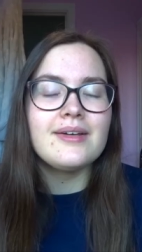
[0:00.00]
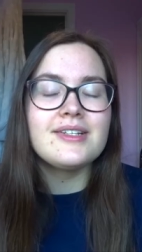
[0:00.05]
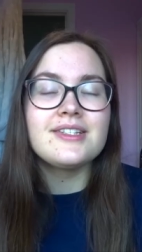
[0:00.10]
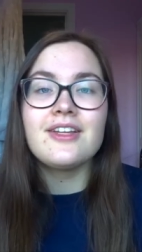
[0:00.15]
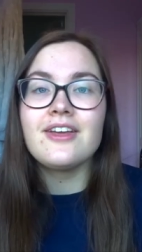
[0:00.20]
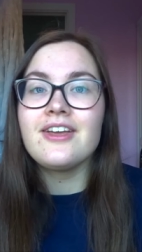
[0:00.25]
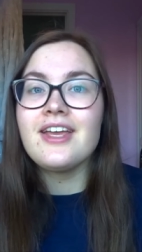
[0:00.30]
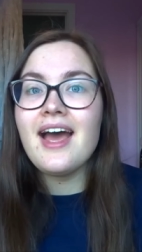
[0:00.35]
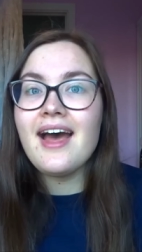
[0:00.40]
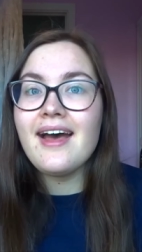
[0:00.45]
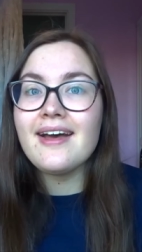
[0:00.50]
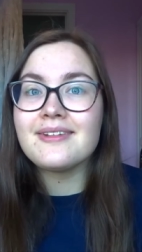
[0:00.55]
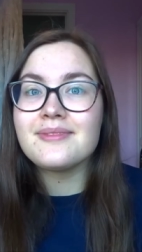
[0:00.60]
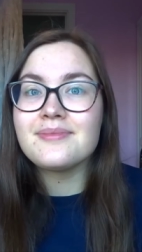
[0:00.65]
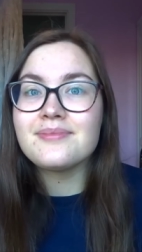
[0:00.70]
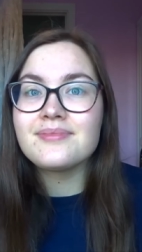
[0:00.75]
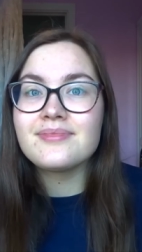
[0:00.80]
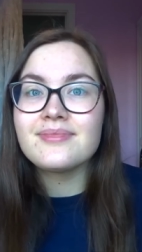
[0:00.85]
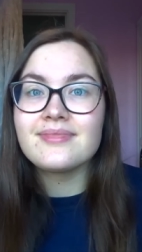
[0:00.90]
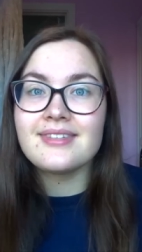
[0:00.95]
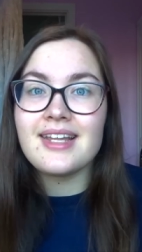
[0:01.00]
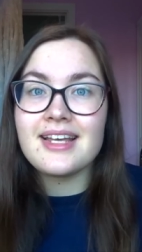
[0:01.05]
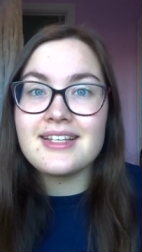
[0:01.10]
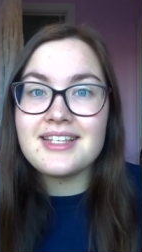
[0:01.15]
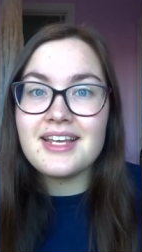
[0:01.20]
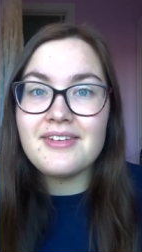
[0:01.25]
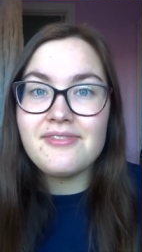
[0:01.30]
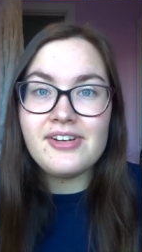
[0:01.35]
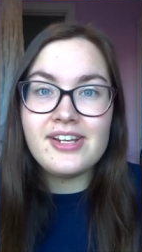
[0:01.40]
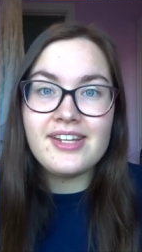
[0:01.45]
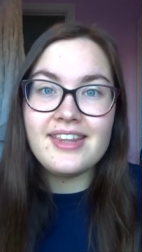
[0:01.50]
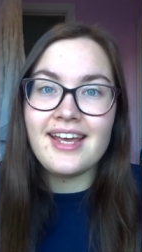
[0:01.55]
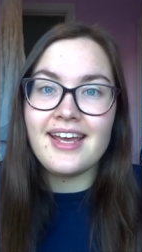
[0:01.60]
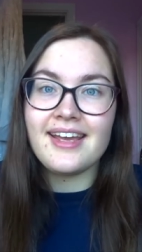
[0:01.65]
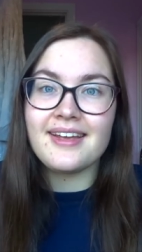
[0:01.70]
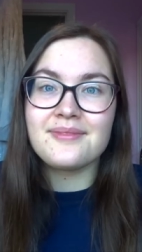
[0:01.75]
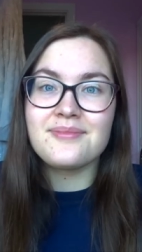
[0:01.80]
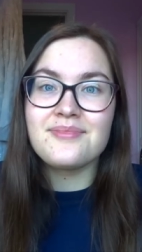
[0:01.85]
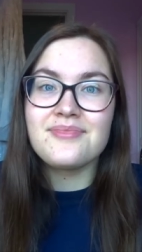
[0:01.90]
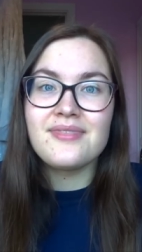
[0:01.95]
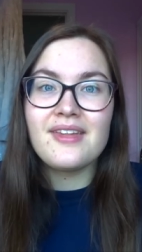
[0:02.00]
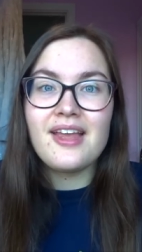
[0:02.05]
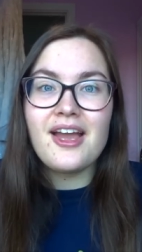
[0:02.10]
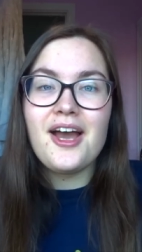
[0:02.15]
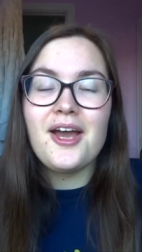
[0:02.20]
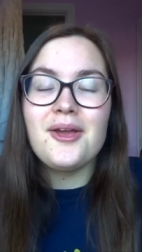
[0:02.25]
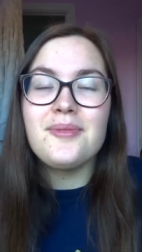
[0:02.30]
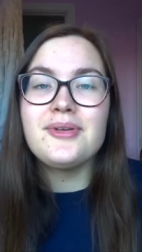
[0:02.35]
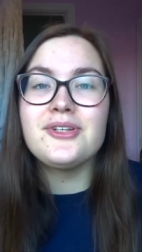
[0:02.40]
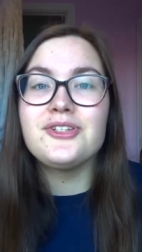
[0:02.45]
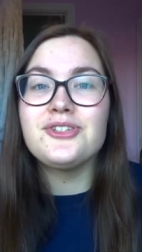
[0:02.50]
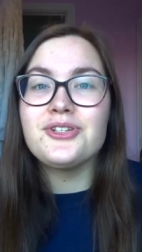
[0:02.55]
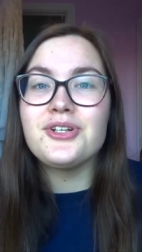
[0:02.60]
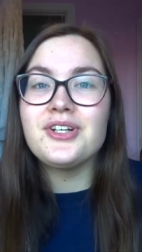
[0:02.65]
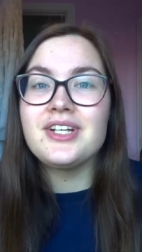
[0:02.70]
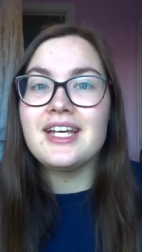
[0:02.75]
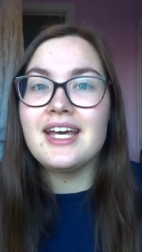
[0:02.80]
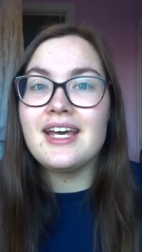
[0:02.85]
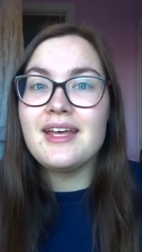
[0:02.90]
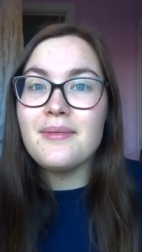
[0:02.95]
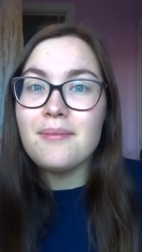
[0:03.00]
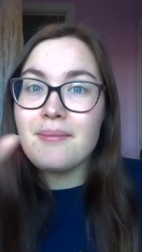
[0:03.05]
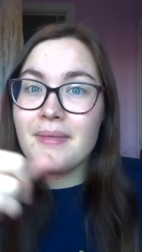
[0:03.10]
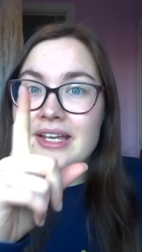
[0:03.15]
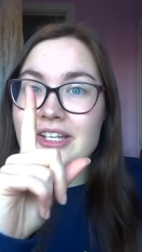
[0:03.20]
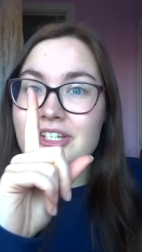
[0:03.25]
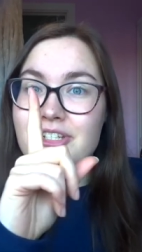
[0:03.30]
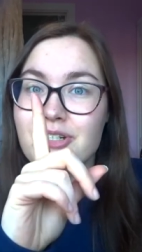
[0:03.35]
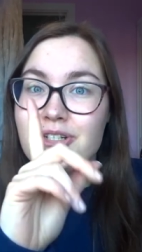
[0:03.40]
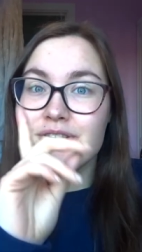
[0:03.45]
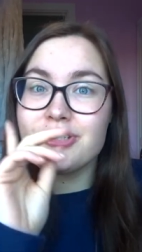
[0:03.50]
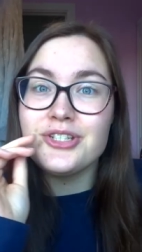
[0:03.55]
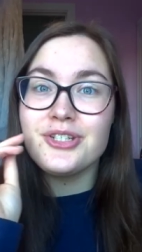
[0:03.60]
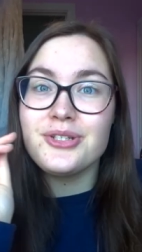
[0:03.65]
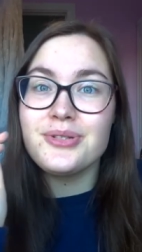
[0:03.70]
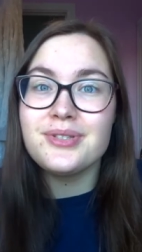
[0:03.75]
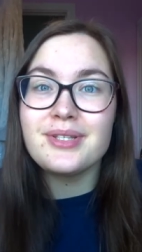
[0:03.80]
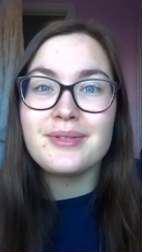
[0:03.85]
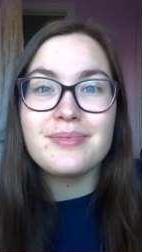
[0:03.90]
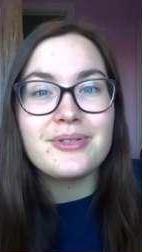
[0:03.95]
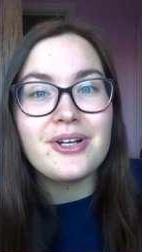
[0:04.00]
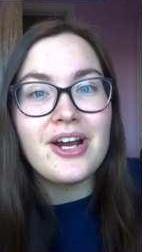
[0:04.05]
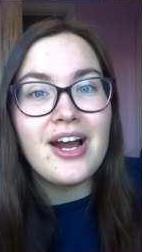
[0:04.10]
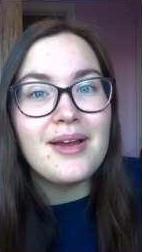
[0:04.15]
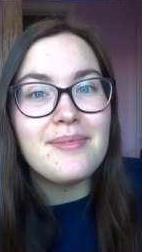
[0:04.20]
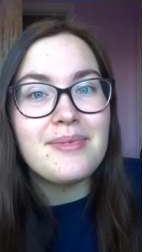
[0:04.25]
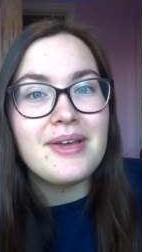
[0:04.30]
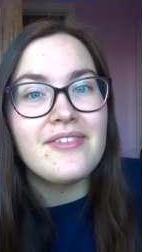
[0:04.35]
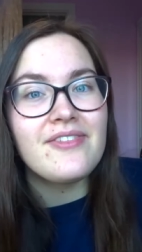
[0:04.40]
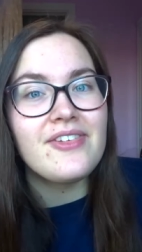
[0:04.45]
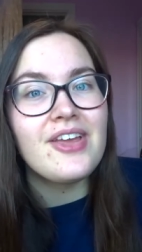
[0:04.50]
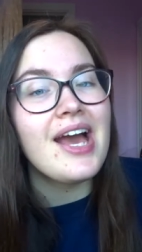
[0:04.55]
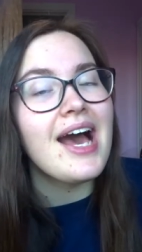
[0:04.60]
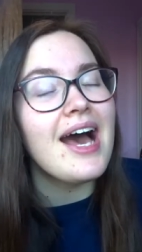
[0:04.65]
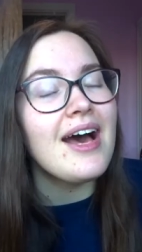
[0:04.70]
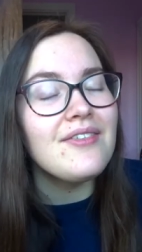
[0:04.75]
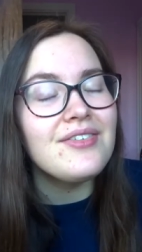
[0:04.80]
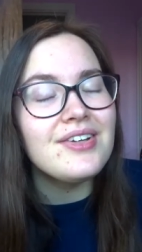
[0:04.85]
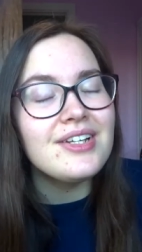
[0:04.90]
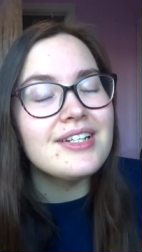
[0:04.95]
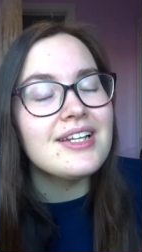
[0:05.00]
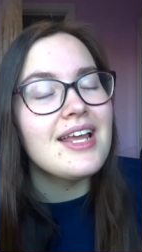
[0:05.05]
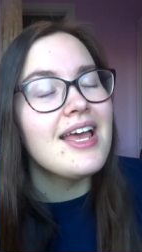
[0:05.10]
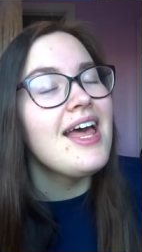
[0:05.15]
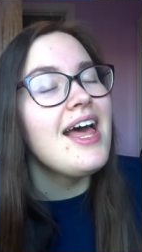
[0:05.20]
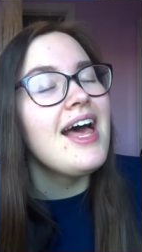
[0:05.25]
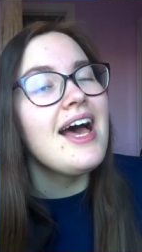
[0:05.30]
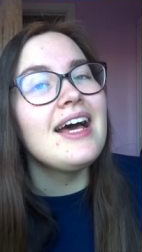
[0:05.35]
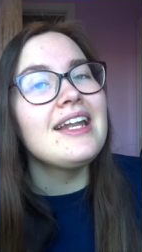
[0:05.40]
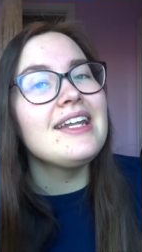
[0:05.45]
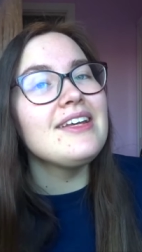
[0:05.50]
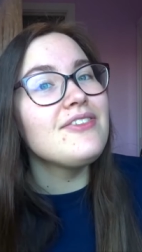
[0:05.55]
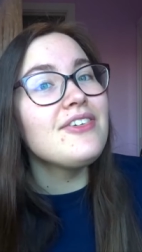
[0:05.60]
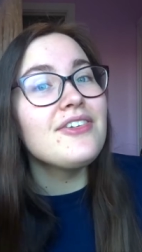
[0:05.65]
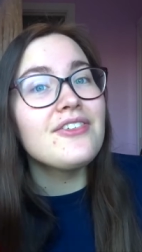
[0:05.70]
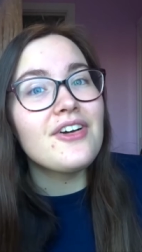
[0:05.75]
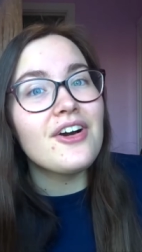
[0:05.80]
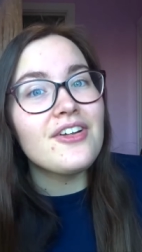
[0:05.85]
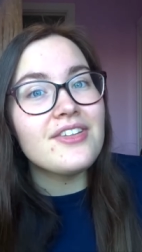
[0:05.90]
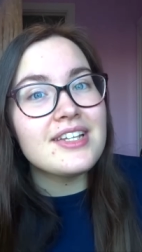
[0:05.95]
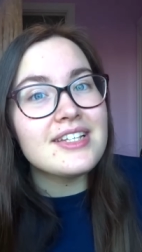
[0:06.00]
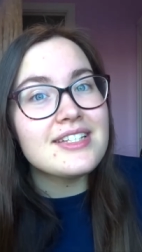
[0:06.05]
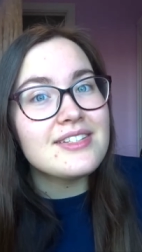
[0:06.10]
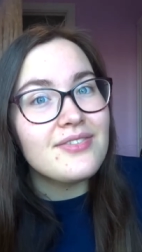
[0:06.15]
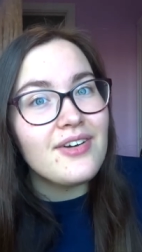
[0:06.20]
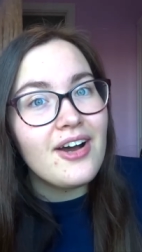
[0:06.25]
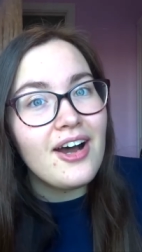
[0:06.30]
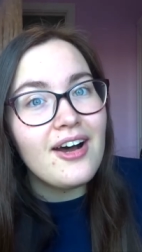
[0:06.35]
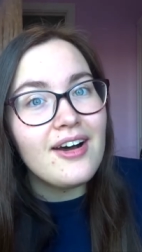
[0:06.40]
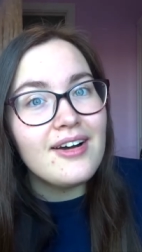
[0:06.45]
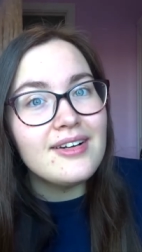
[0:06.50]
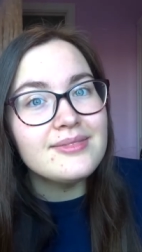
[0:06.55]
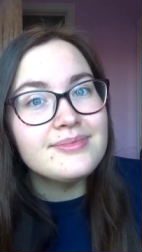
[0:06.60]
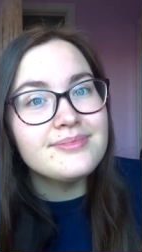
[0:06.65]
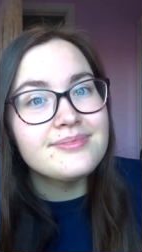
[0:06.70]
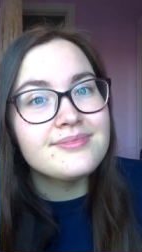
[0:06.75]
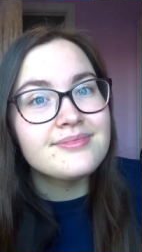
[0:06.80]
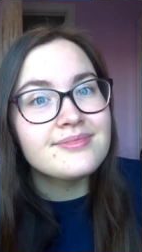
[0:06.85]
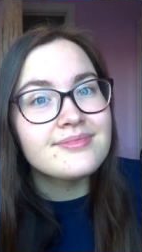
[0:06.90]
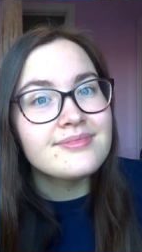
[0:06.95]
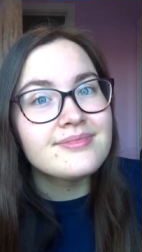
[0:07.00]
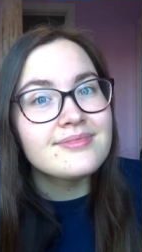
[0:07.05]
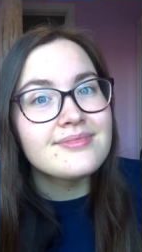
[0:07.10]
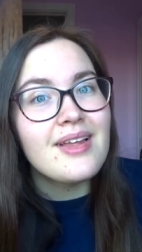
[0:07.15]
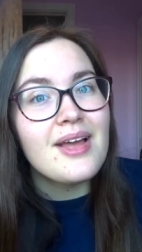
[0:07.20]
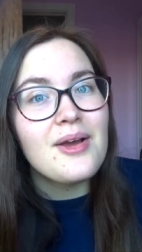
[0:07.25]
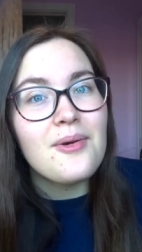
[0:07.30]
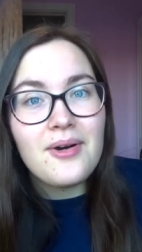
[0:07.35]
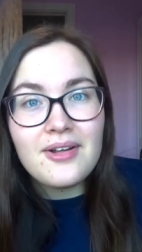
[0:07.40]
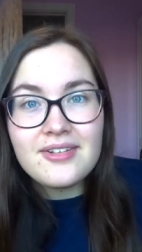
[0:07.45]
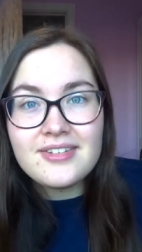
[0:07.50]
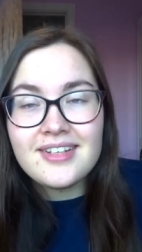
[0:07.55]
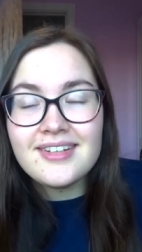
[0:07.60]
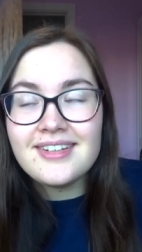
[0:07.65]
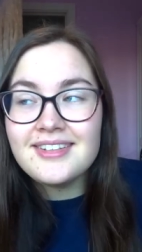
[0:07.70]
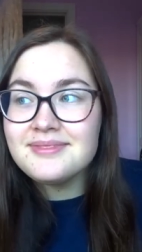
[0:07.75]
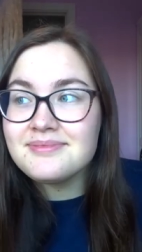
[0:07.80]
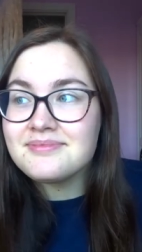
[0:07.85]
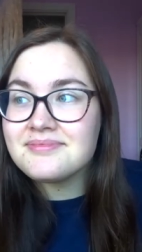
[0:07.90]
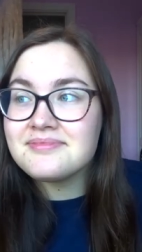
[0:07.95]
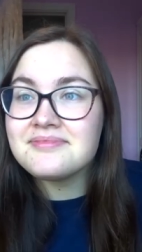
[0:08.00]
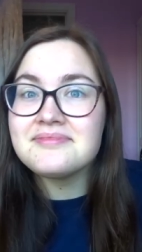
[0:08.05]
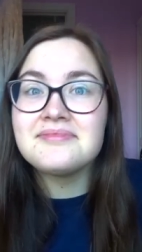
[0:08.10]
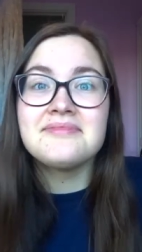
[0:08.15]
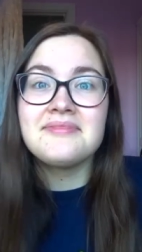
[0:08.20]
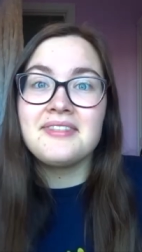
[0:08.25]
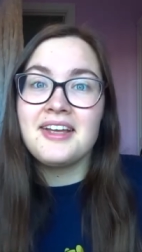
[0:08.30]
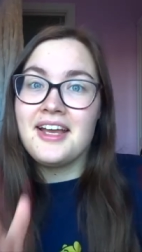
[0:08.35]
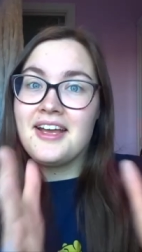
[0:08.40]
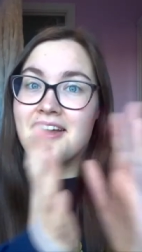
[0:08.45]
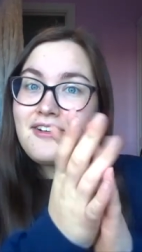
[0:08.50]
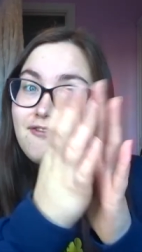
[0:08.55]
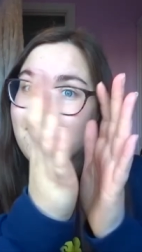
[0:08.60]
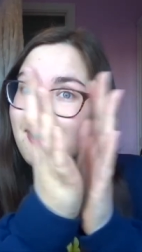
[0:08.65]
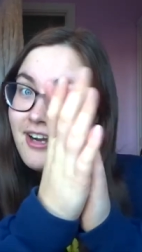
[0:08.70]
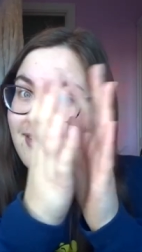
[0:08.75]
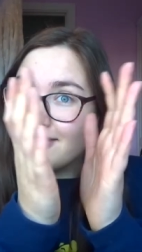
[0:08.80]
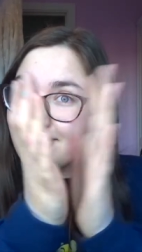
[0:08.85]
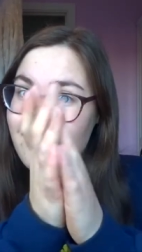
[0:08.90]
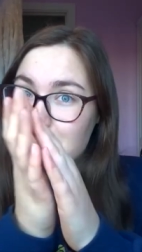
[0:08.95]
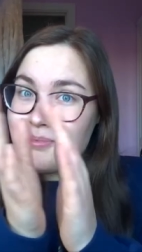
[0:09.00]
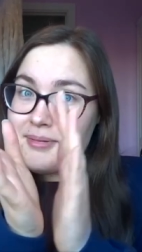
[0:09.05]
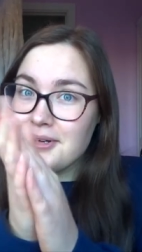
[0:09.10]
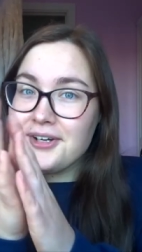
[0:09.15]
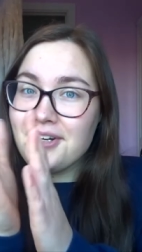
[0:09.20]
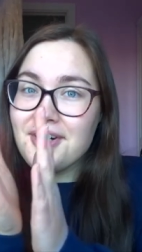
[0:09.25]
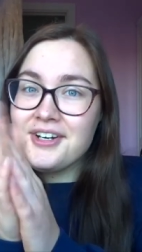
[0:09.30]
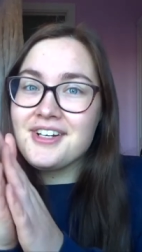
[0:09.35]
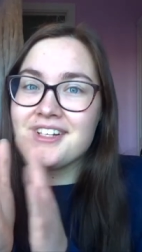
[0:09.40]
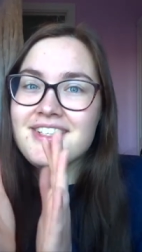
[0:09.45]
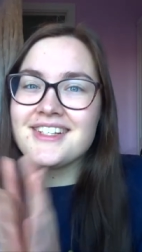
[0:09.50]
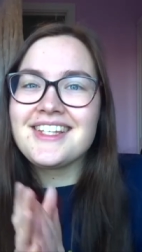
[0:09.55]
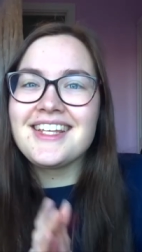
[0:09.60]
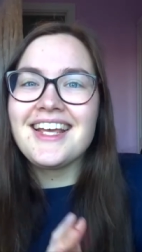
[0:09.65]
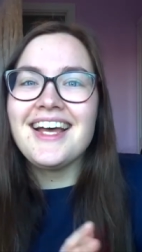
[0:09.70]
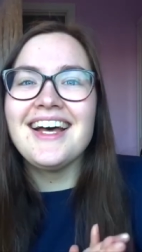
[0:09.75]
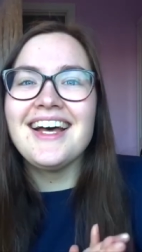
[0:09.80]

so yeah that's everything I hope you enjoyed it make sure to subscribe if you haven't and if you've got this far well done round of applause